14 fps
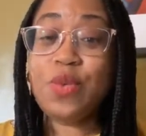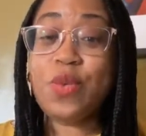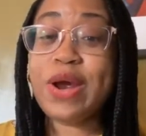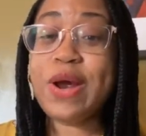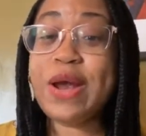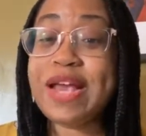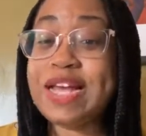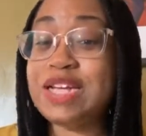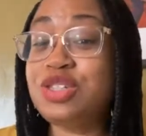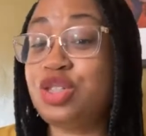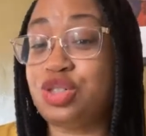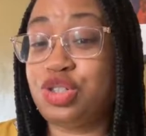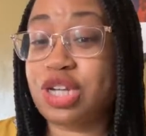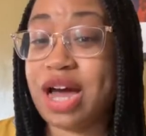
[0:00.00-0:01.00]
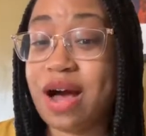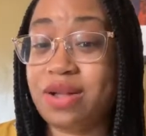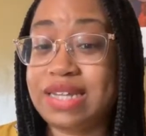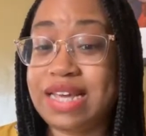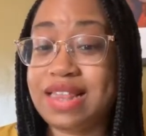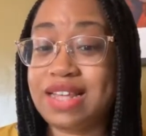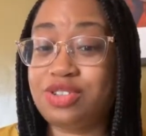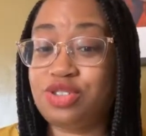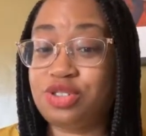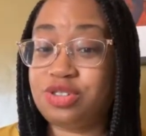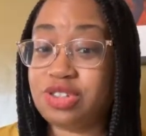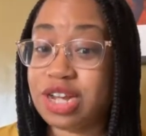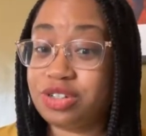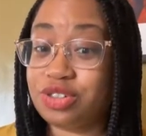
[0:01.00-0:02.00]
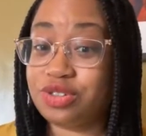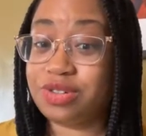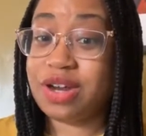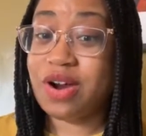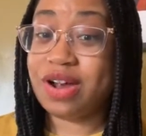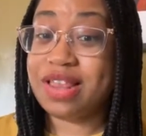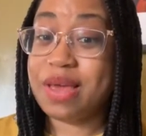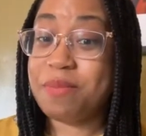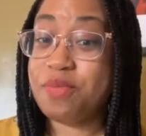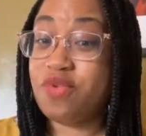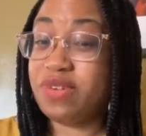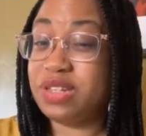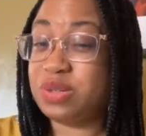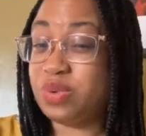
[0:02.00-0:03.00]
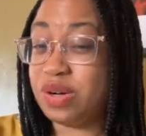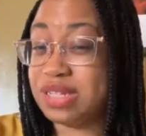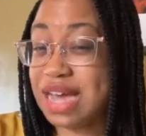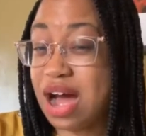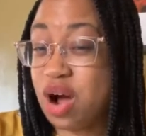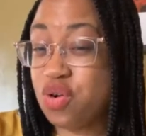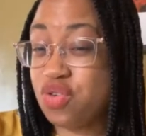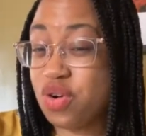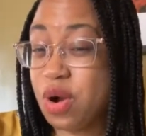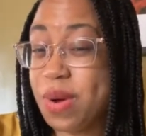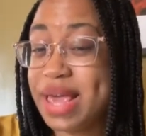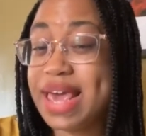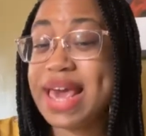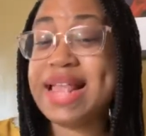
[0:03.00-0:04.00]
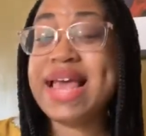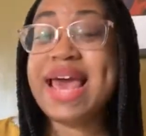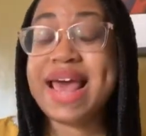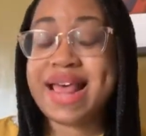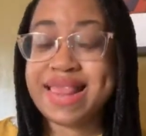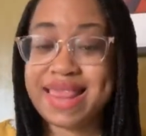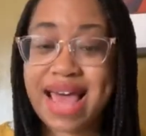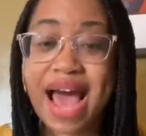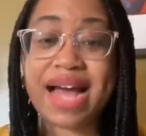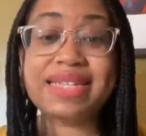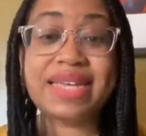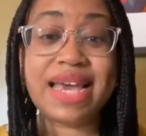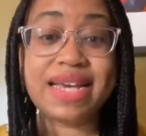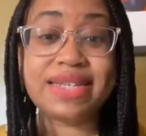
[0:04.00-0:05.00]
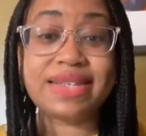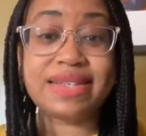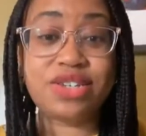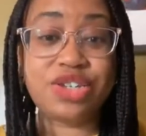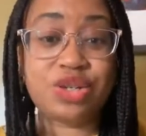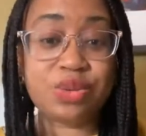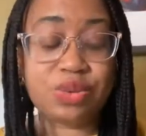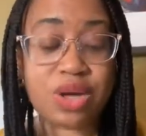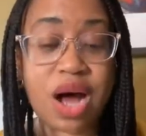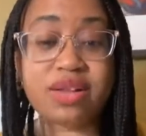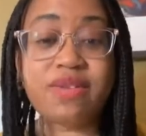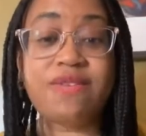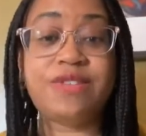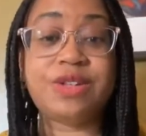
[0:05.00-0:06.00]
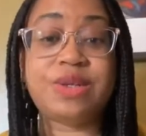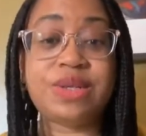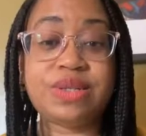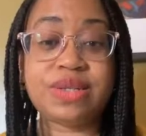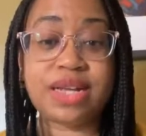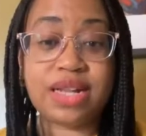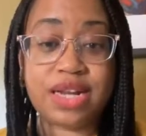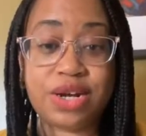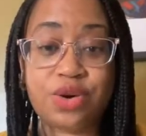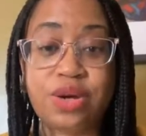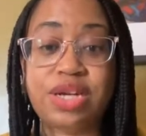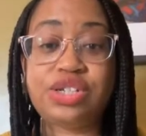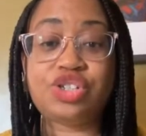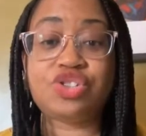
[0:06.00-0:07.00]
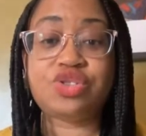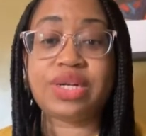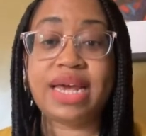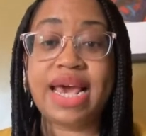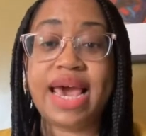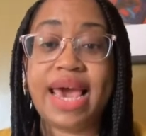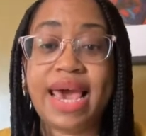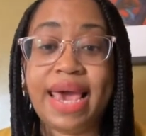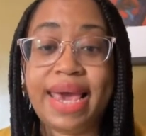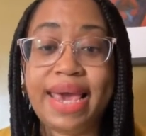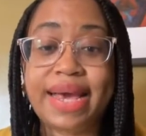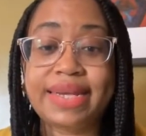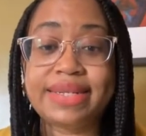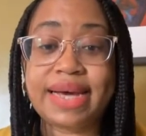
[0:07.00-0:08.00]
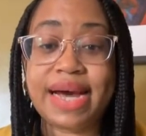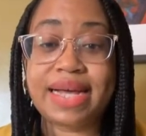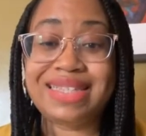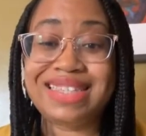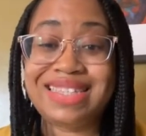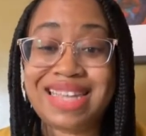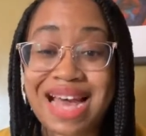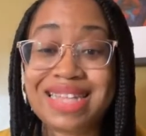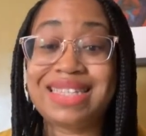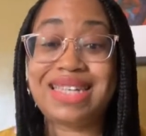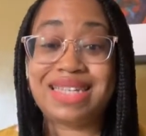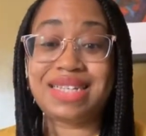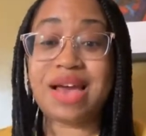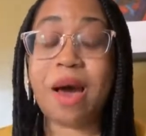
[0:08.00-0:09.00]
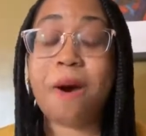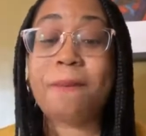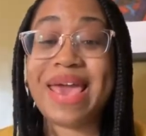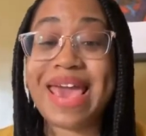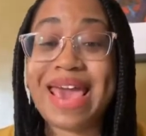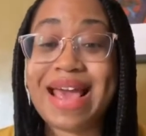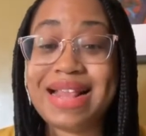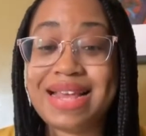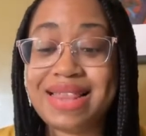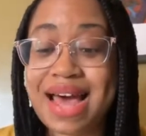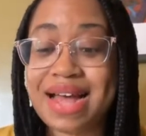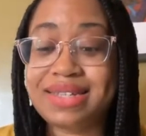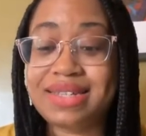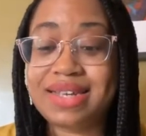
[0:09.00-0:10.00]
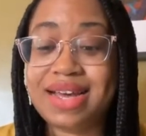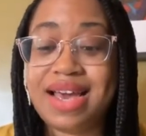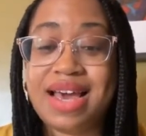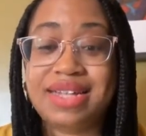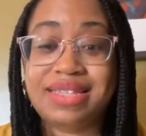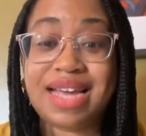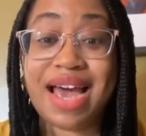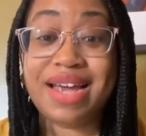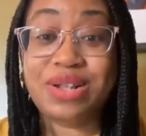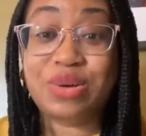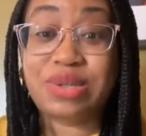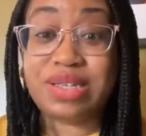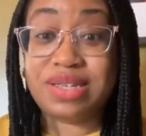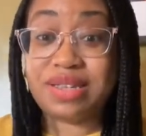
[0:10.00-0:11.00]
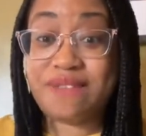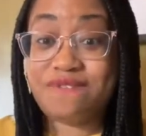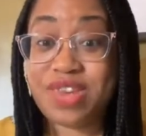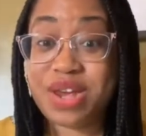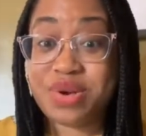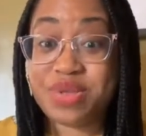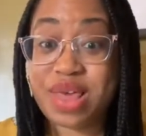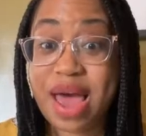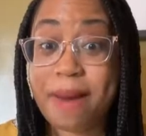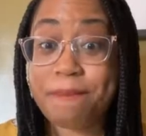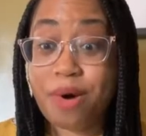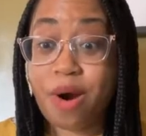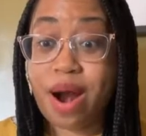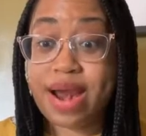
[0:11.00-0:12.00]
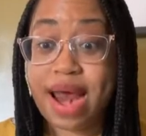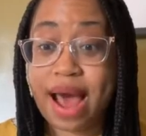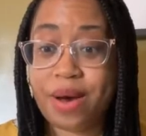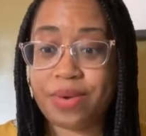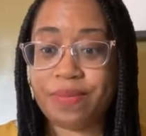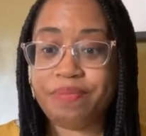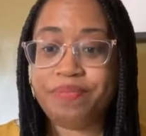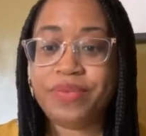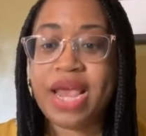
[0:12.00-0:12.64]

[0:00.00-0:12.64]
where is your child in this trajectory? Are they moving towards outgrowing it? That takes, doctor visits, clinical history, and testing to help aid in that diagnosis and figure that part out.